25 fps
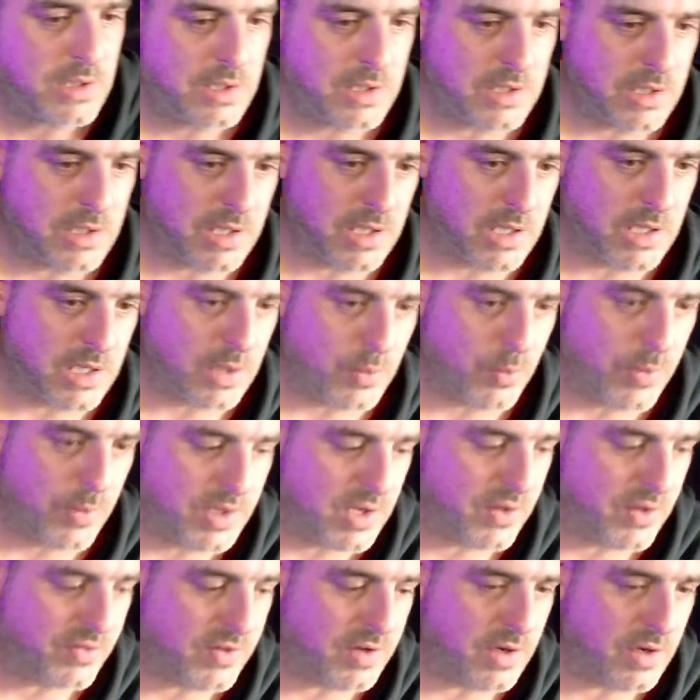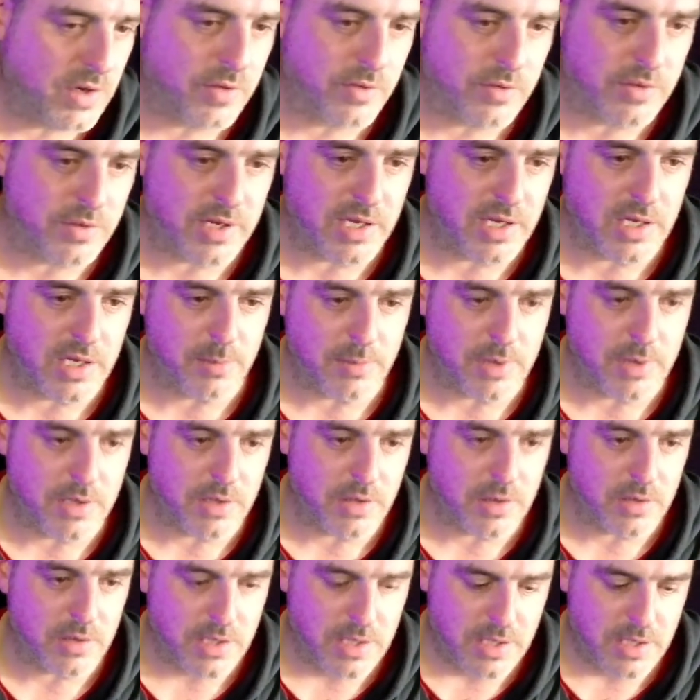We got the other cam
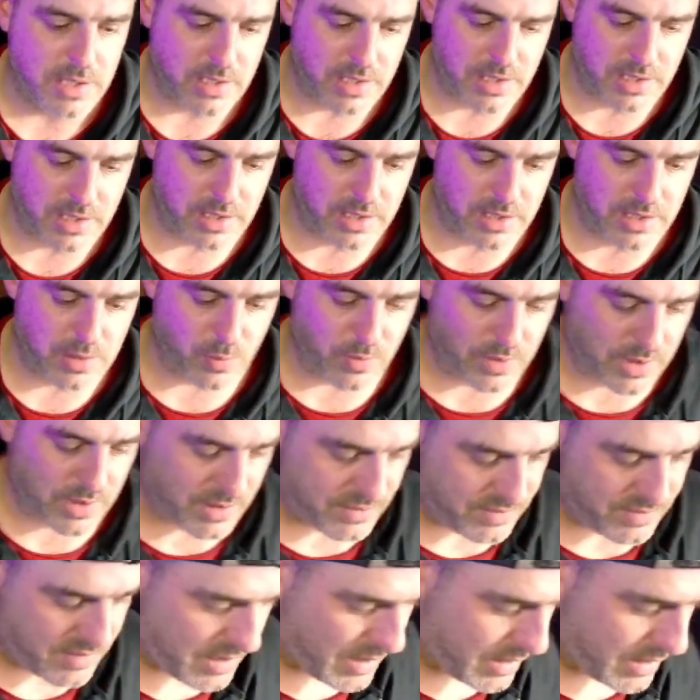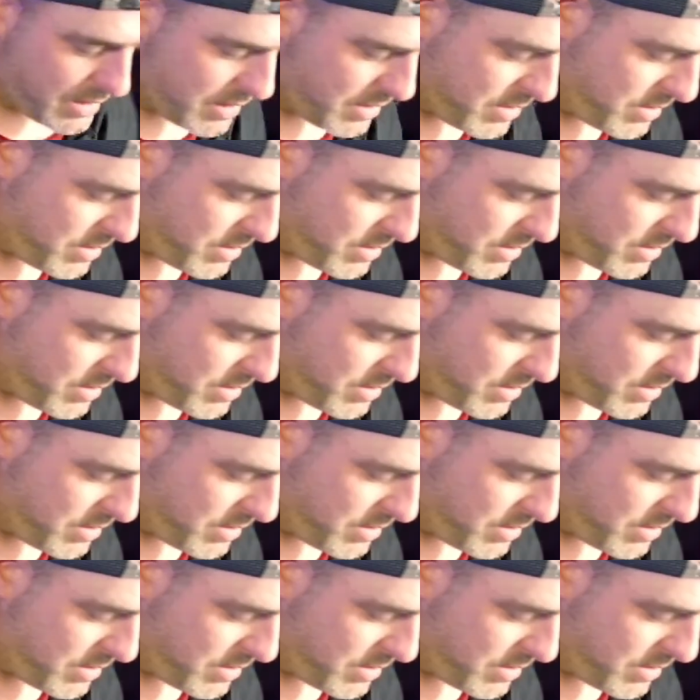here, and we're going to take